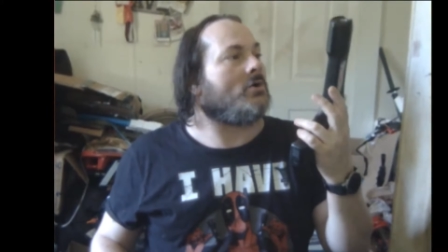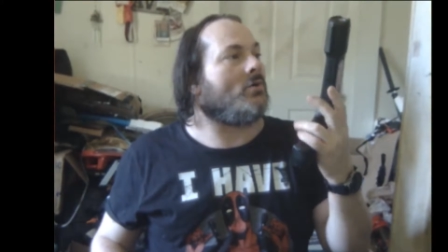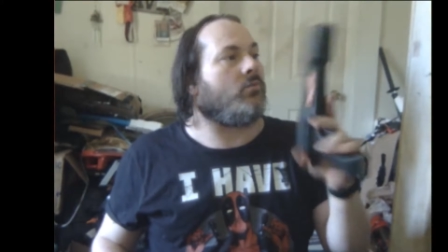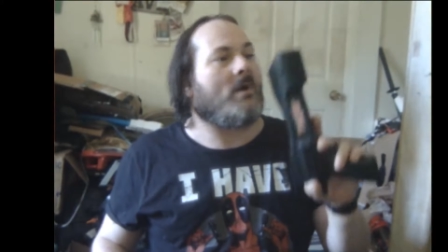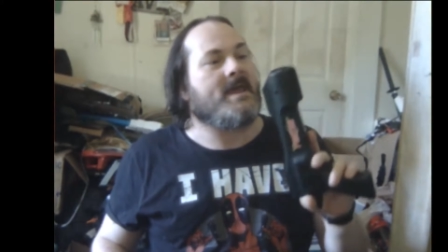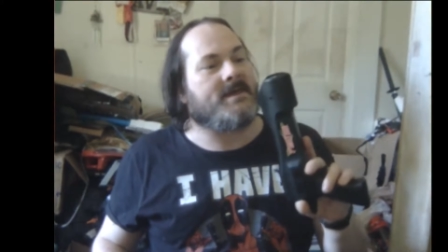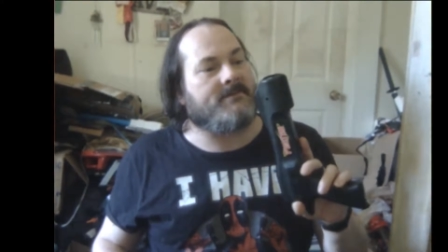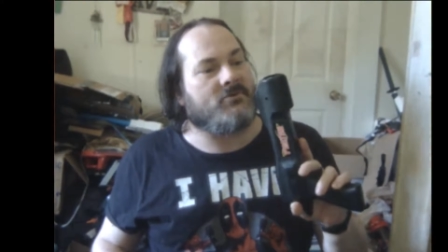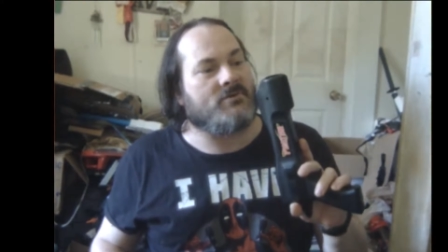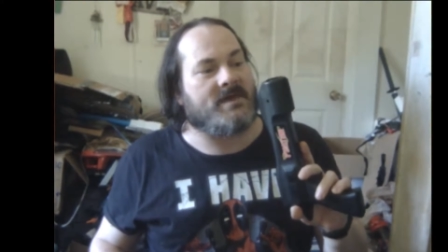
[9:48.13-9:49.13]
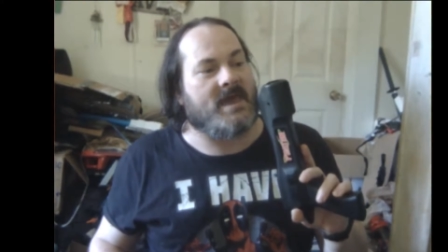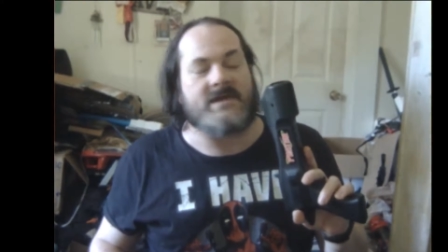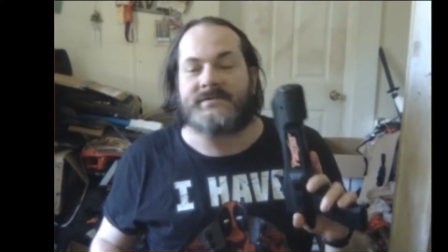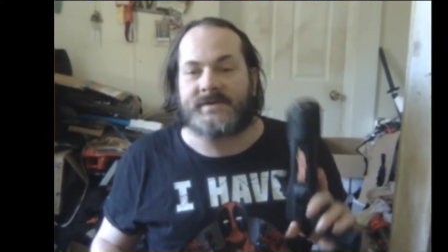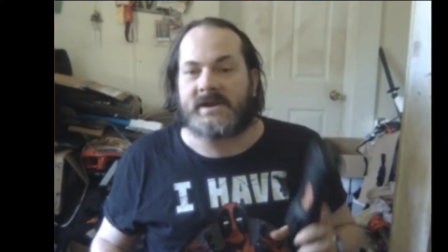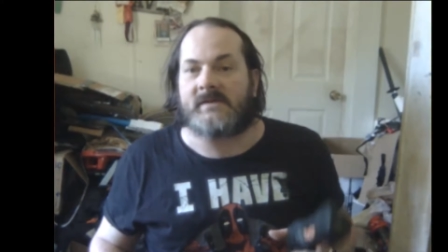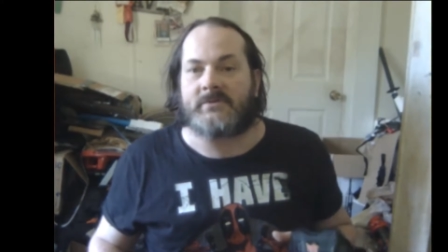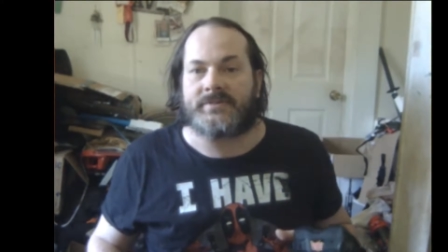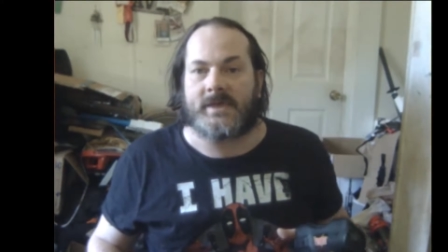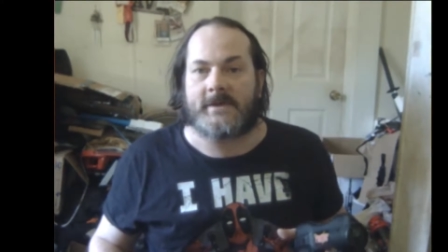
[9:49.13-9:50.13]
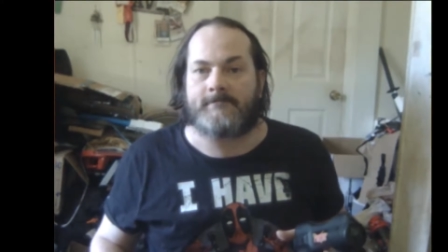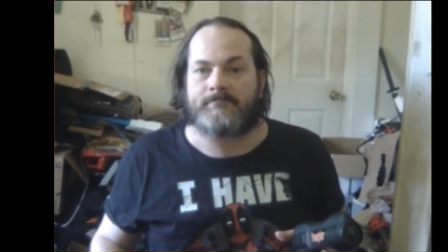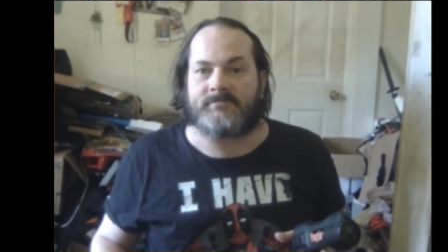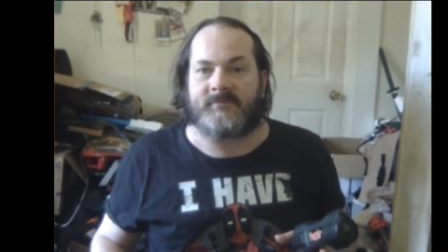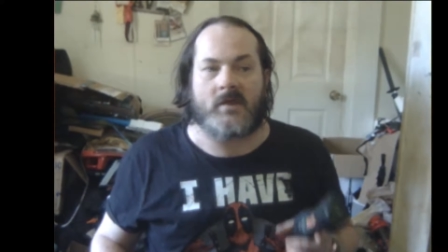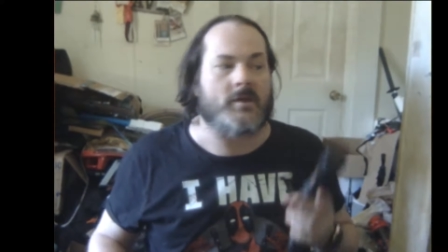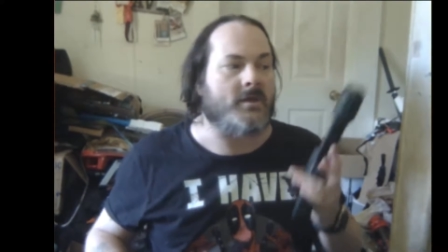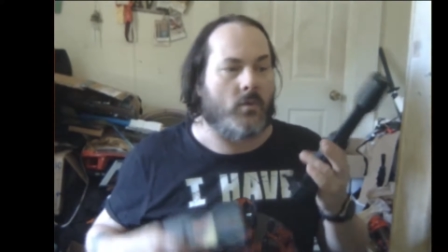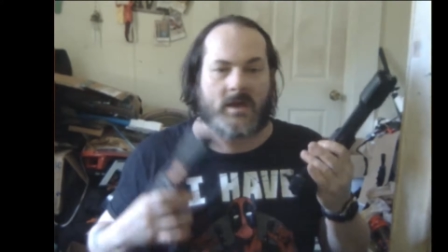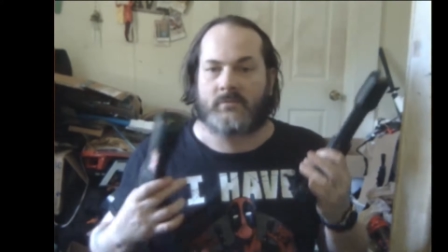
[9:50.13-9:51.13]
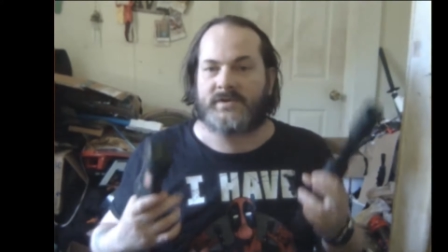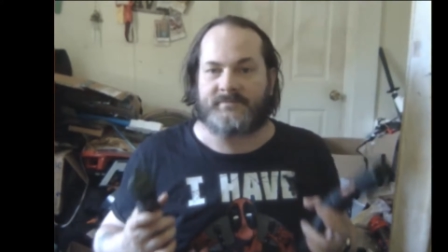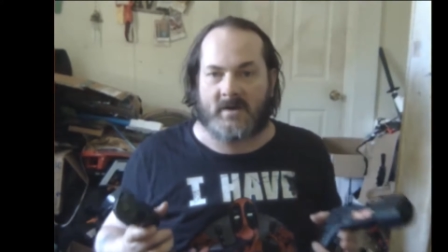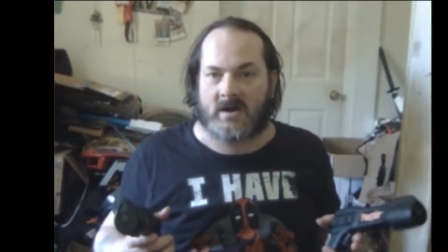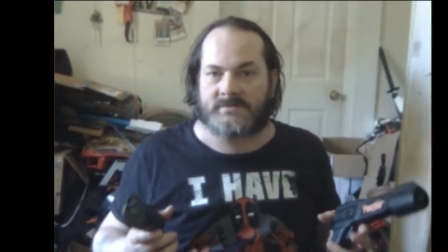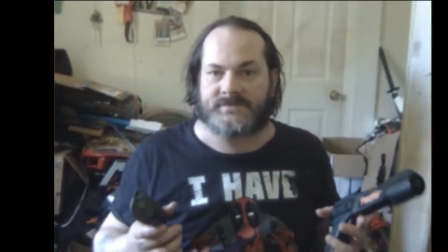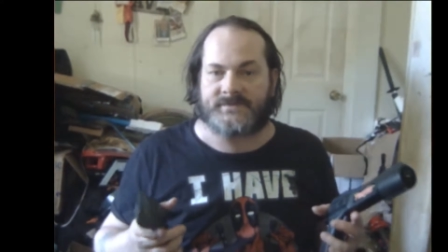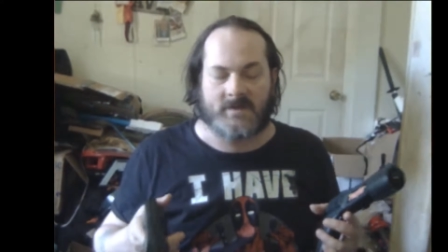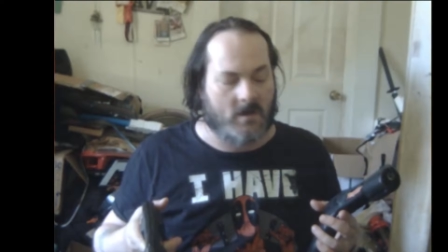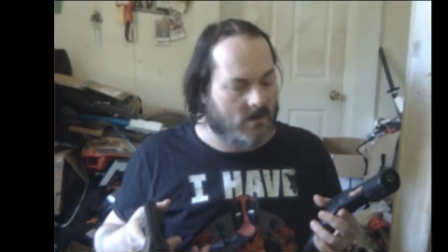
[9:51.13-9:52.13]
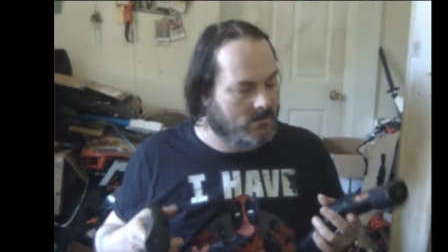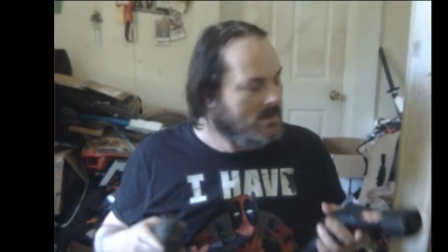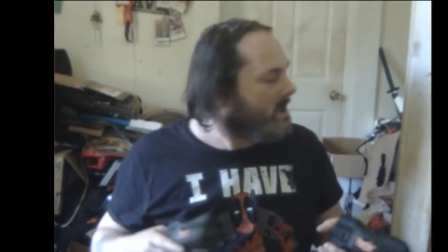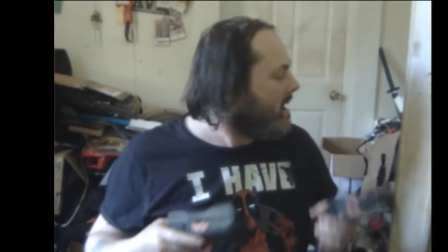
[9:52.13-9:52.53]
great communication and everything, very quick responses and all.